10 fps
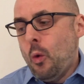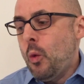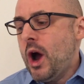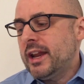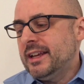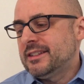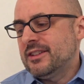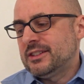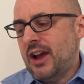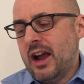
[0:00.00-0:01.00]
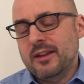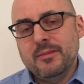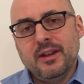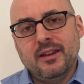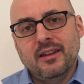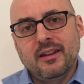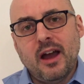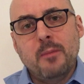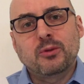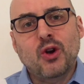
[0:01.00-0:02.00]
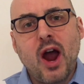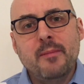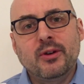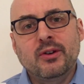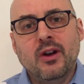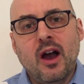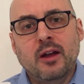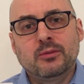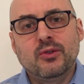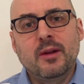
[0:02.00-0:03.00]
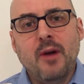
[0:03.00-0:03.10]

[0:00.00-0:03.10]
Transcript: what is this document, A Primer on Brewing